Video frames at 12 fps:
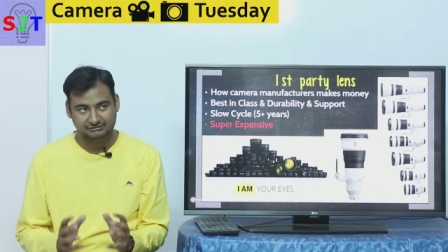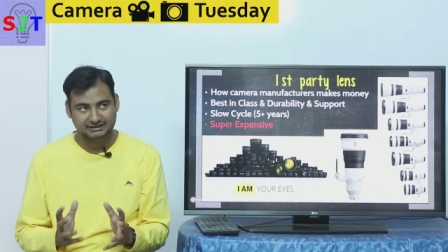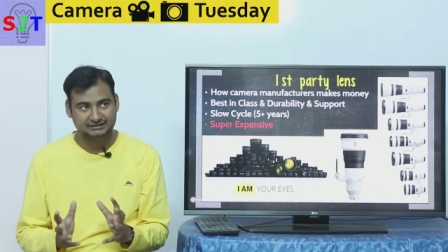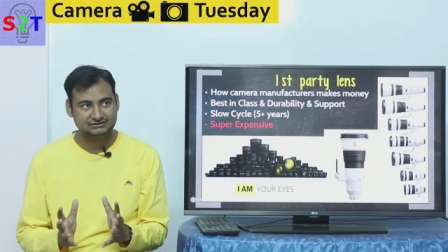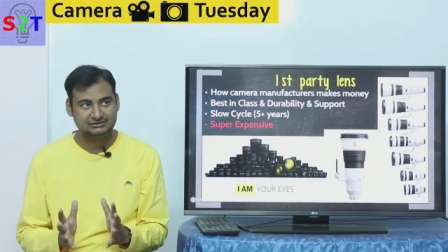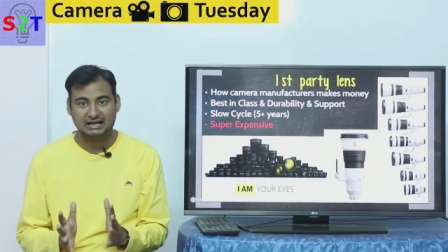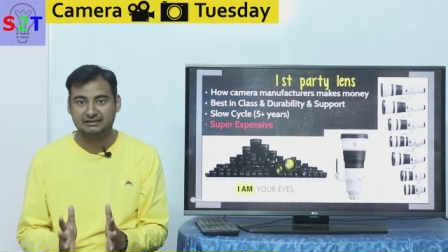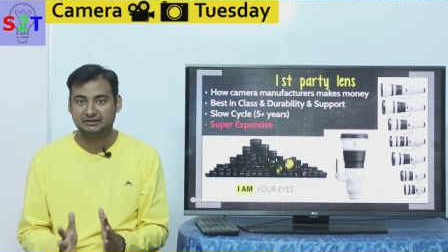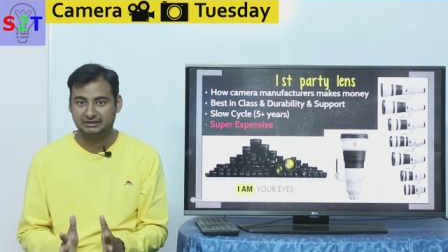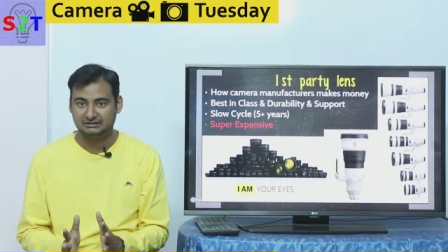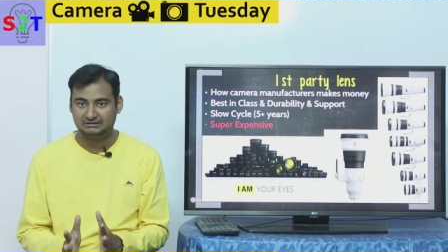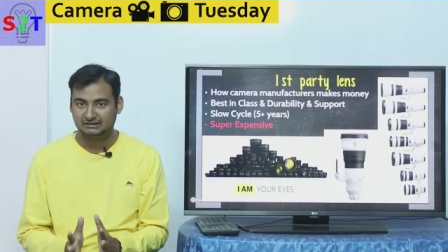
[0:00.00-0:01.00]
very
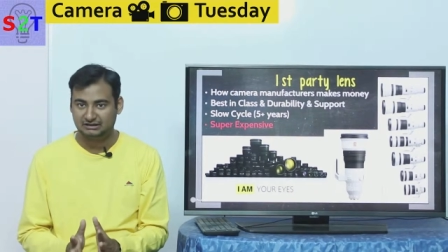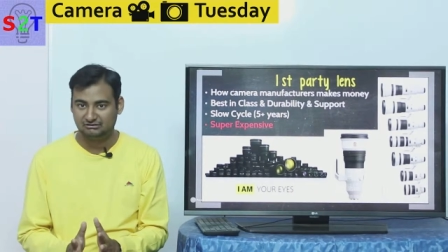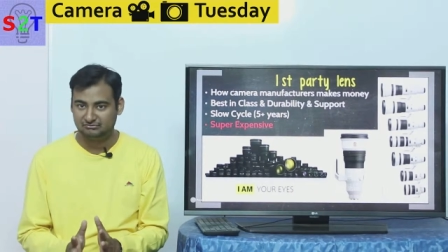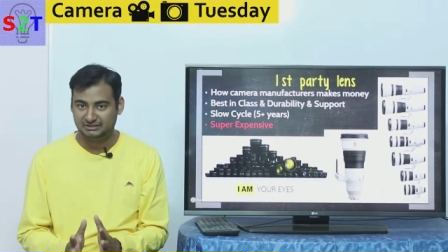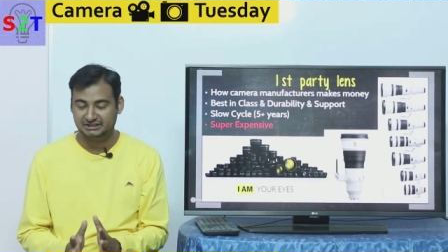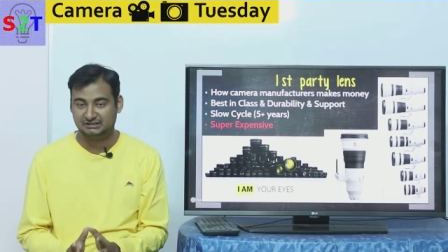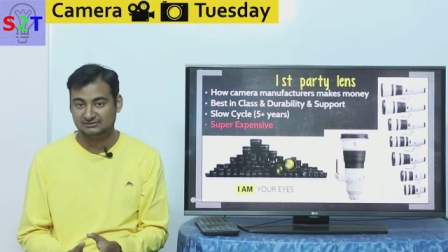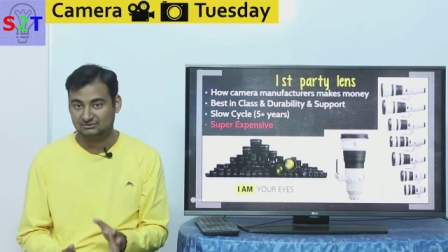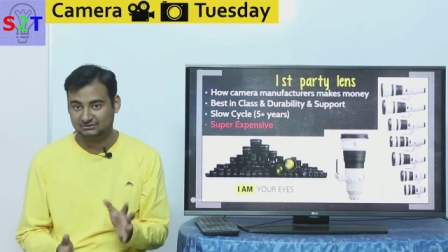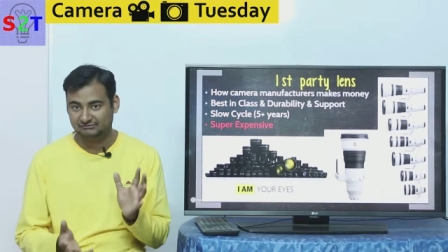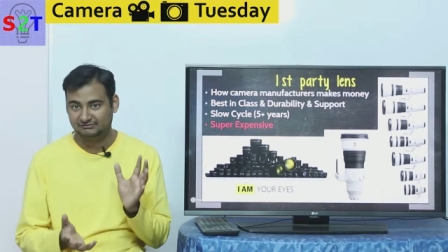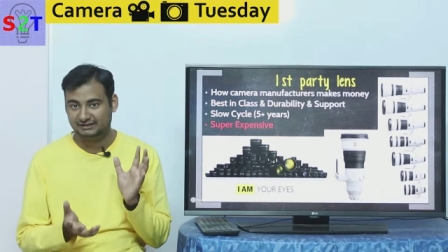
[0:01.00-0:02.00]
shattery kind of material.
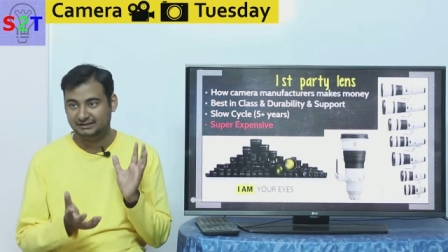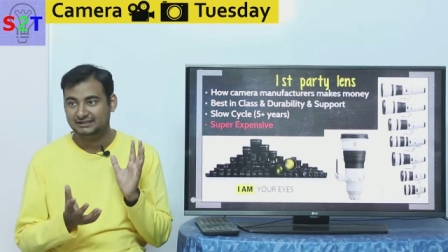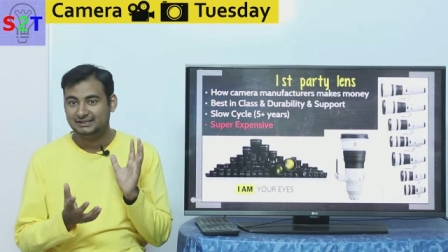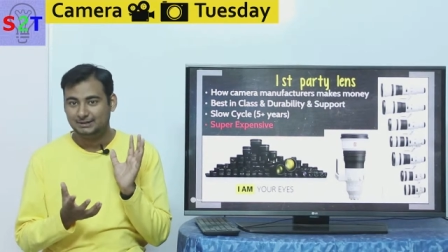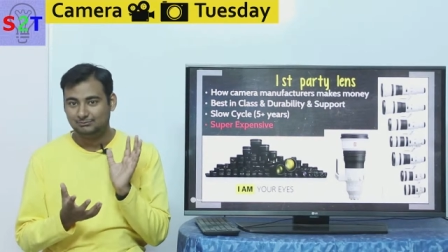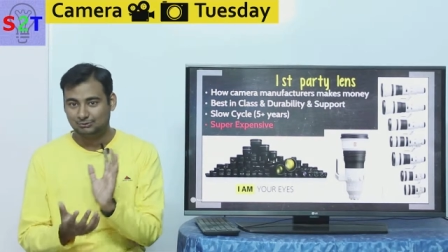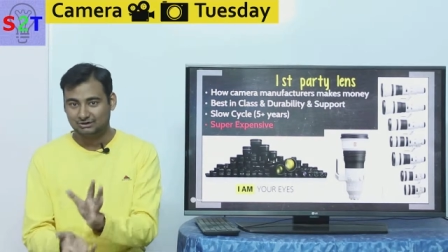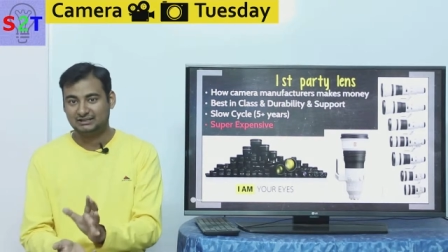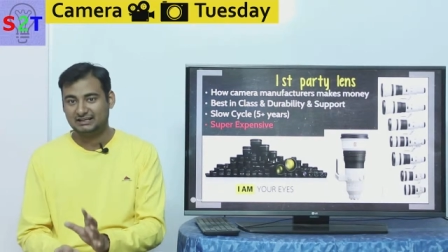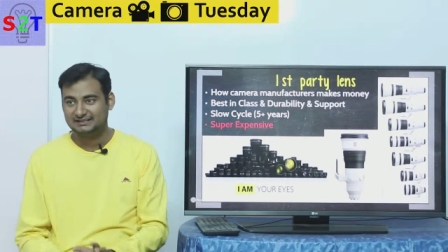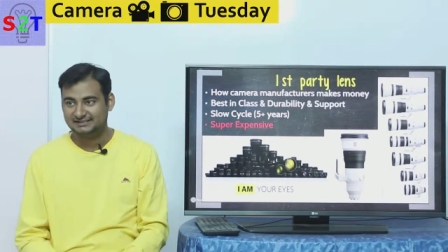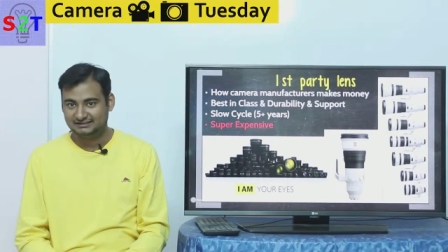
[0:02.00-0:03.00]
So if they put a
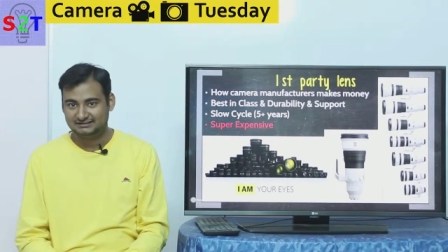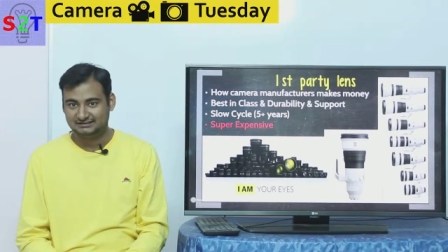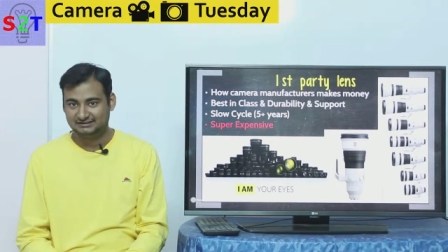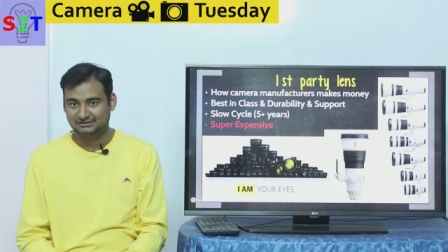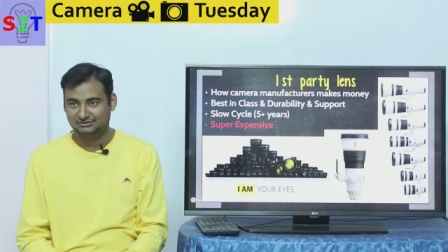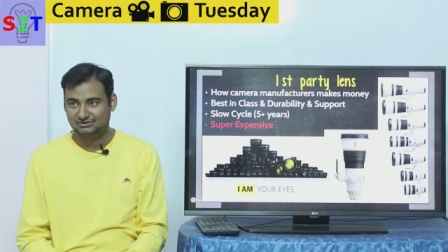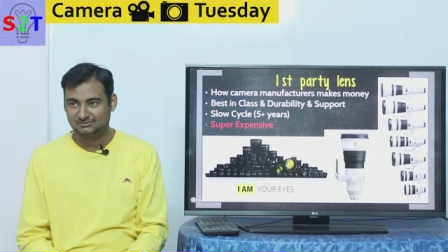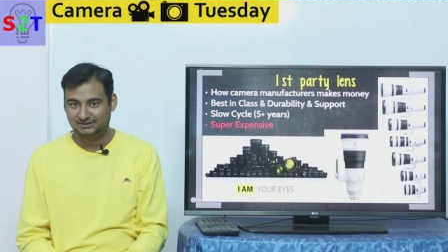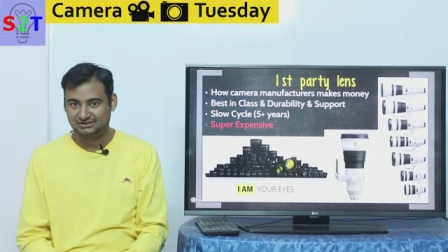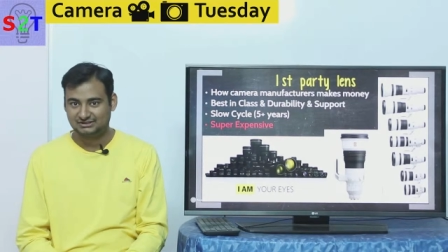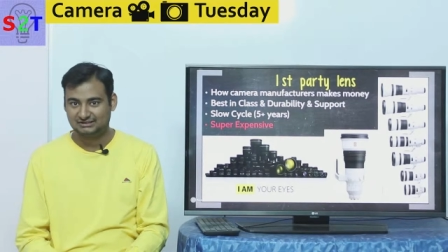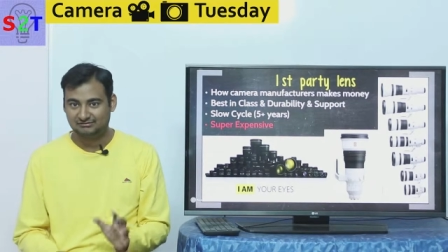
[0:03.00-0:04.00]
lens in, uh, you know,
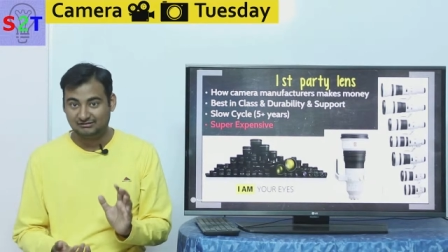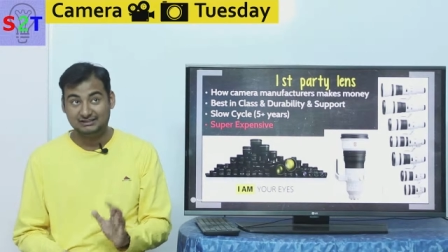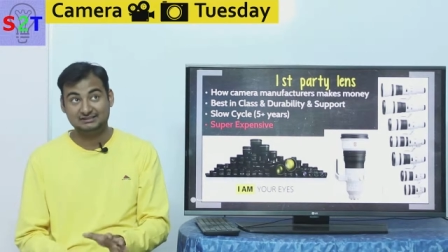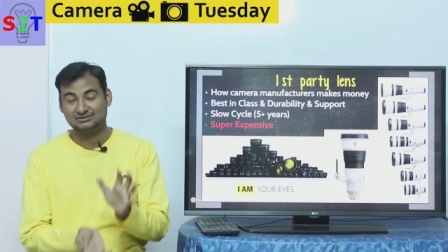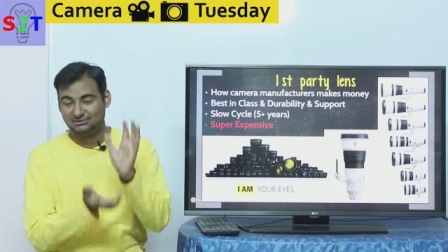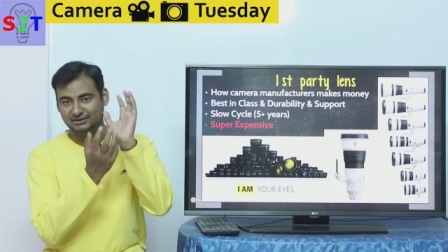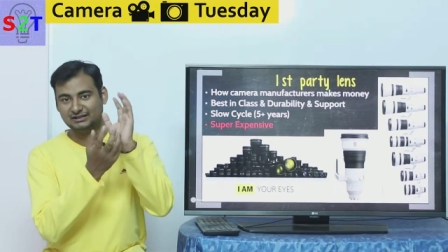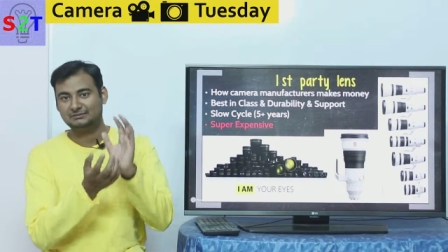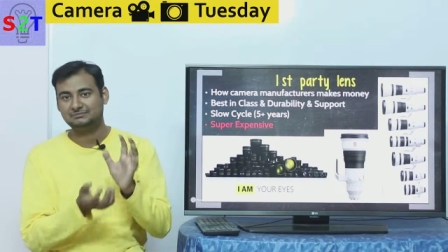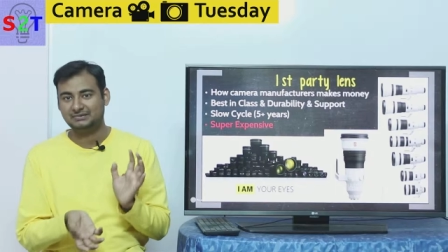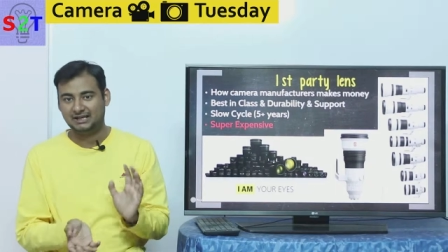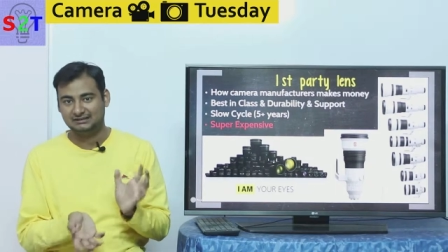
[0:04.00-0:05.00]
space shuttle while it's going
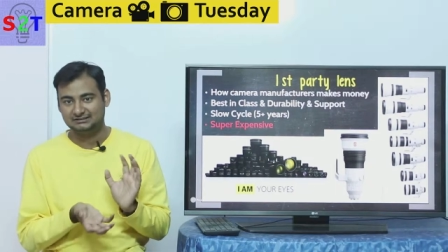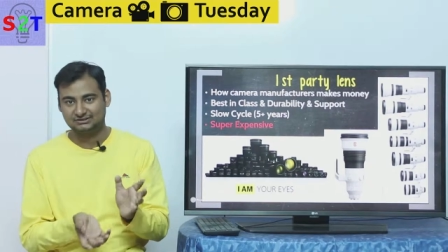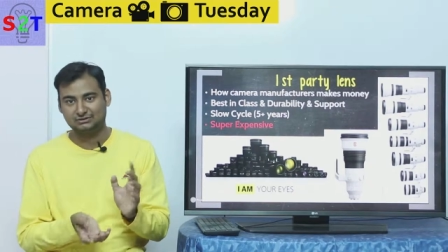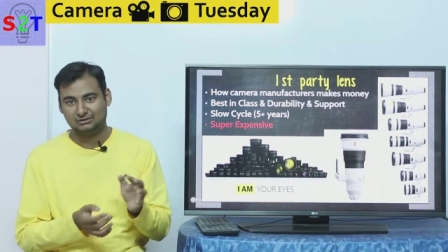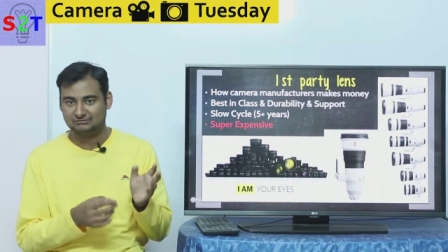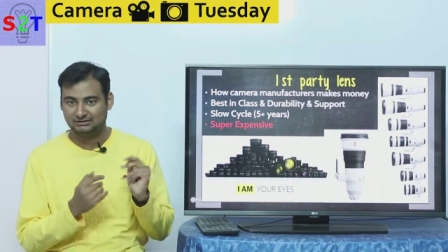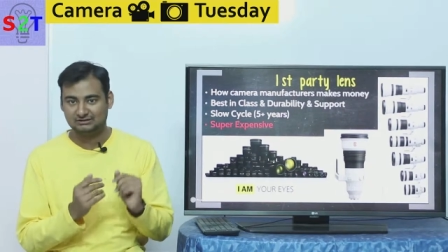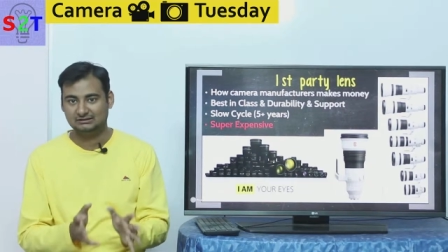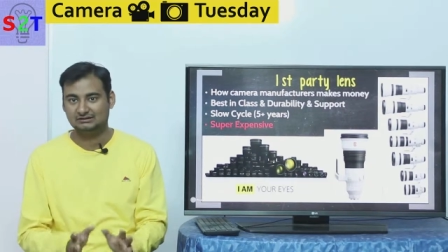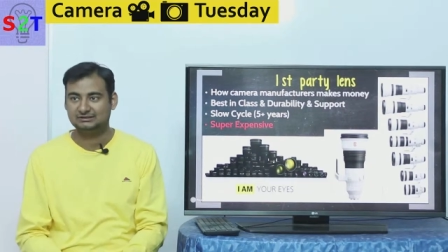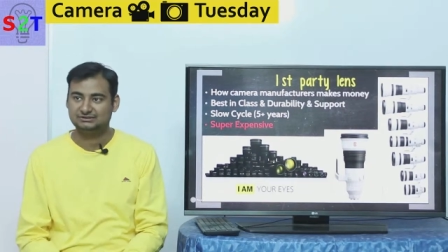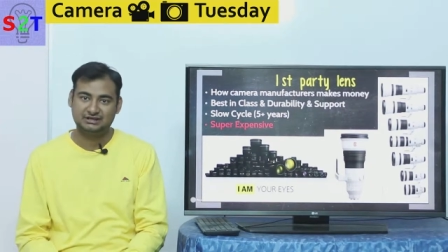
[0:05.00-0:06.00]
up, yeah, the shock will
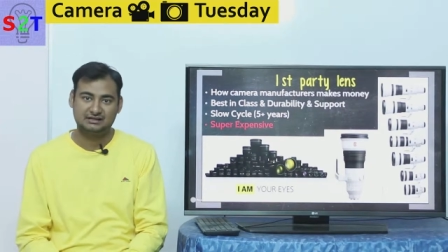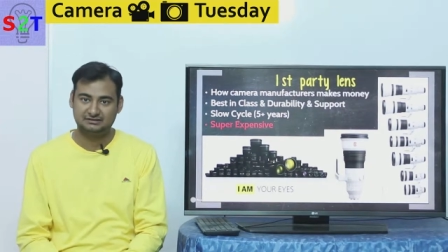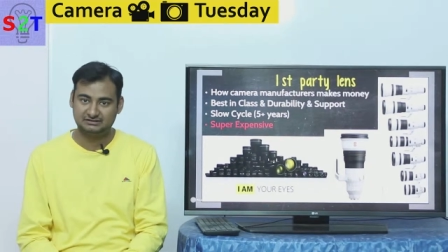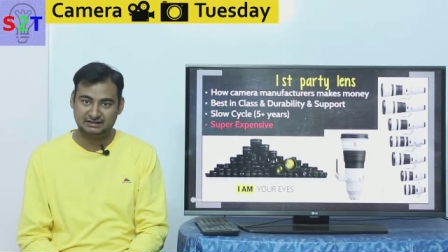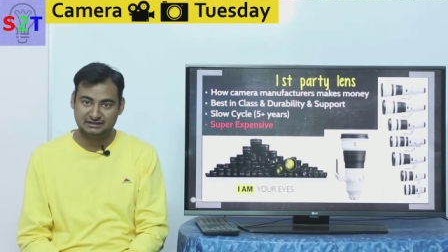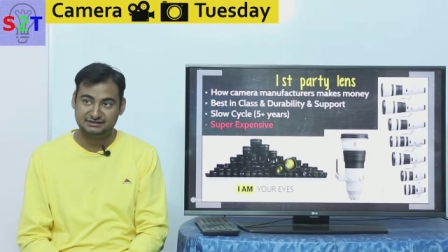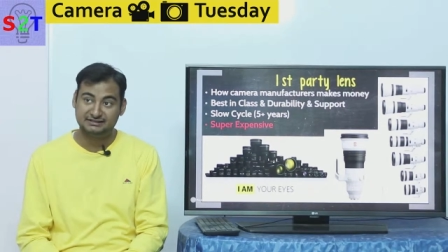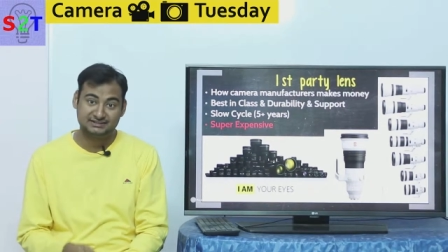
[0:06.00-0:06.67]
uh, shatter the lens.